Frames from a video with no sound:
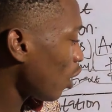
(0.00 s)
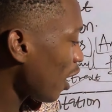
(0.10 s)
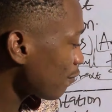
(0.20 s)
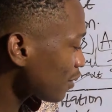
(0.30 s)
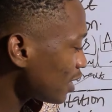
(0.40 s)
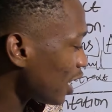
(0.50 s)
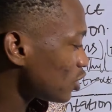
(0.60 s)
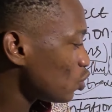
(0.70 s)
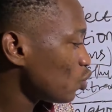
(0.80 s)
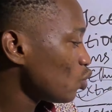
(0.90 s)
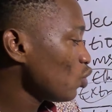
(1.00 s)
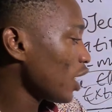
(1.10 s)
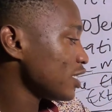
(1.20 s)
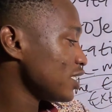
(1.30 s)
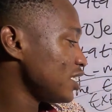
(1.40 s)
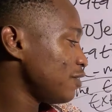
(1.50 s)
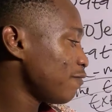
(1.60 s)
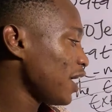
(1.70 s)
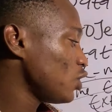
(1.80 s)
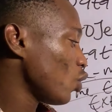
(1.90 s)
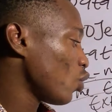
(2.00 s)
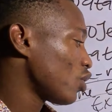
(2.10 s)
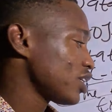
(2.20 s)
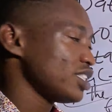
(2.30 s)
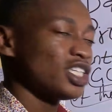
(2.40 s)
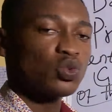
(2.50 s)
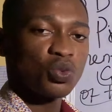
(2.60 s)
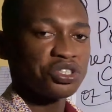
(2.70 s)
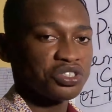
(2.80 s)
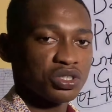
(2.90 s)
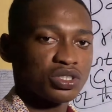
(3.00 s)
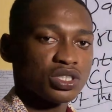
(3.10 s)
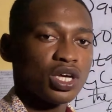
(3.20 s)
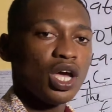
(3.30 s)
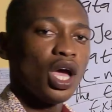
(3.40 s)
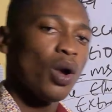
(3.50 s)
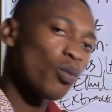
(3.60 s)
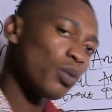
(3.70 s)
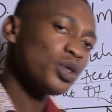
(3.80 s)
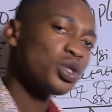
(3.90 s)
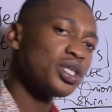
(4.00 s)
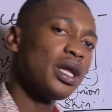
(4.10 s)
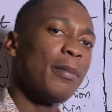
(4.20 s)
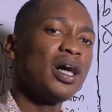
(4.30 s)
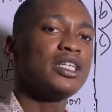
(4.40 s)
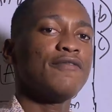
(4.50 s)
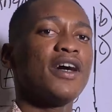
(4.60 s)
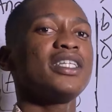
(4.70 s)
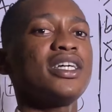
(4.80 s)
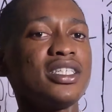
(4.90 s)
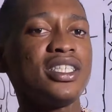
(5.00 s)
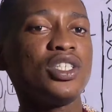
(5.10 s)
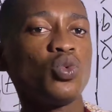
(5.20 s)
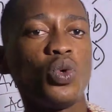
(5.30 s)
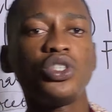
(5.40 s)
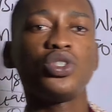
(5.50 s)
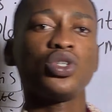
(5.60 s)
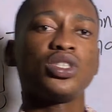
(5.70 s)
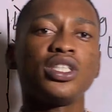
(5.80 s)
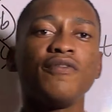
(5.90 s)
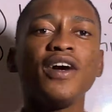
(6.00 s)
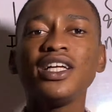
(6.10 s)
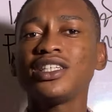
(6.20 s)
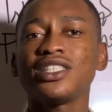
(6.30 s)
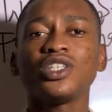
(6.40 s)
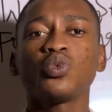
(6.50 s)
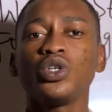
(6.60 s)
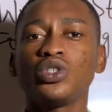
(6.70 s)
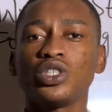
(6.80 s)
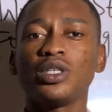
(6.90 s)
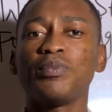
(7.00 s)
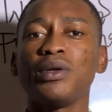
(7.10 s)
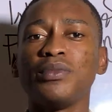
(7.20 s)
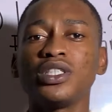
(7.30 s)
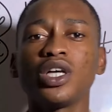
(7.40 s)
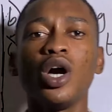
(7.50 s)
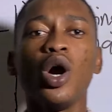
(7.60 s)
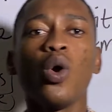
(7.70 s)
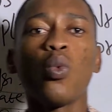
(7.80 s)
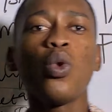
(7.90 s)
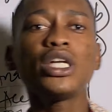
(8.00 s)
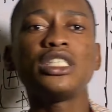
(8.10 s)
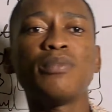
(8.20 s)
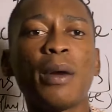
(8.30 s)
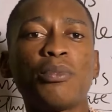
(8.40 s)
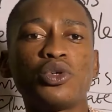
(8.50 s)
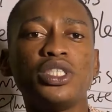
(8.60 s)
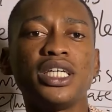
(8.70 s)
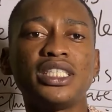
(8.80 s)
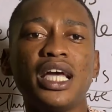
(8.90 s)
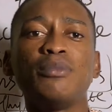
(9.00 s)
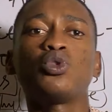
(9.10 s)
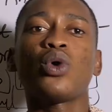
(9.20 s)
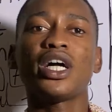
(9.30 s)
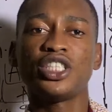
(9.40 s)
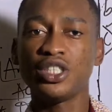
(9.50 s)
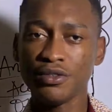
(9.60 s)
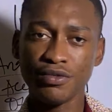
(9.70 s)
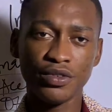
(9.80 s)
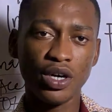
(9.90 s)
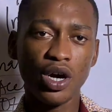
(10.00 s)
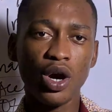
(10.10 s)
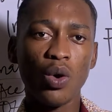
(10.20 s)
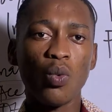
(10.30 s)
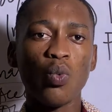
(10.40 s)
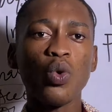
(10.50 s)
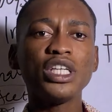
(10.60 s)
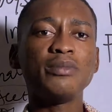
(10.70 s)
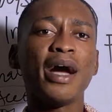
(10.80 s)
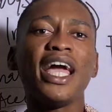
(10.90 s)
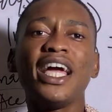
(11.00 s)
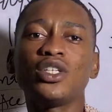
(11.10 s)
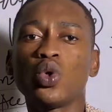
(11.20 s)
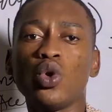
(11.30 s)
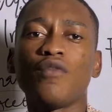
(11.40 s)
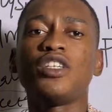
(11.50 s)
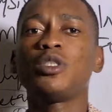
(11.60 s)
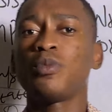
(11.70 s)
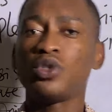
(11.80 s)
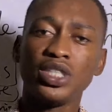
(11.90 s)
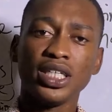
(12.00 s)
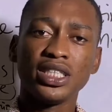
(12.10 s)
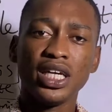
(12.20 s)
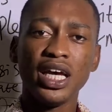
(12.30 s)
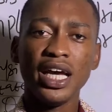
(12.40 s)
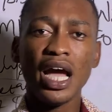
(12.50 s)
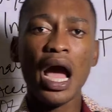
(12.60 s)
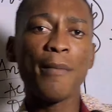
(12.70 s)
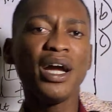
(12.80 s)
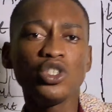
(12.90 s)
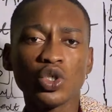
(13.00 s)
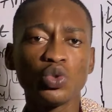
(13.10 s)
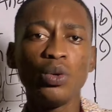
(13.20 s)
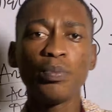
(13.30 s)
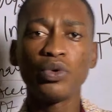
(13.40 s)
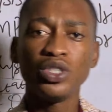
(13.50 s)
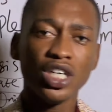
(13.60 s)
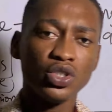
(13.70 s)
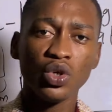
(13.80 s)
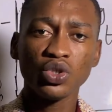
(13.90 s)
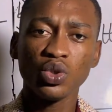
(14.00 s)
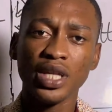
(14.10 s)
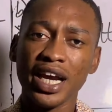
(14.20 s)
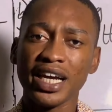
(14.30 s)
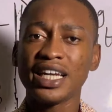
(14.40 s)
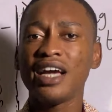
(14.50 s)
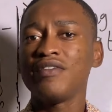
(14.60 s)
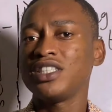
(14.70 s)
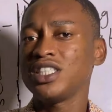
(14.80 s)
after that, you look at define your research questions. When we're talking about defining research questions simply means, what is my project aim to achieve? What is my end goal of this project? Am I just doing project just so that I can have a